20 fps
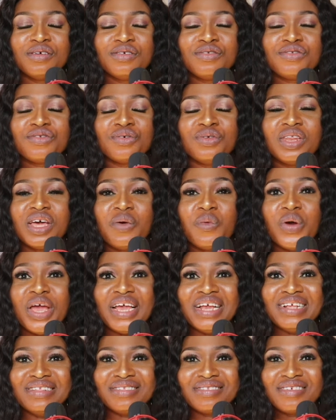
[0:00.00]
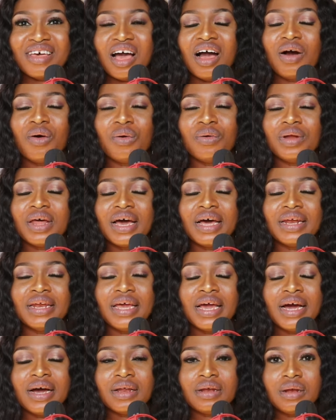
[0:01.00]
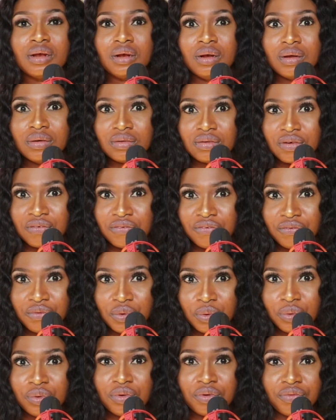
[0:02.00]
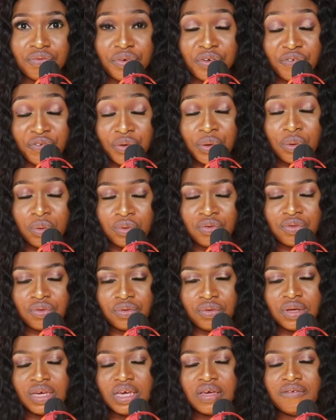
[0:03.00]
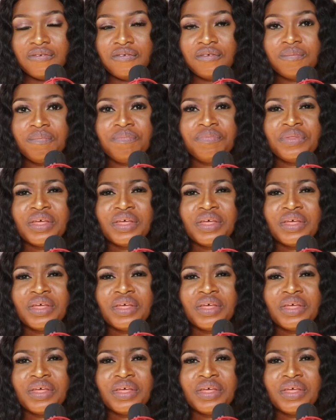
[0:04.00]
So they were in town and they had a lot of good reviews to give.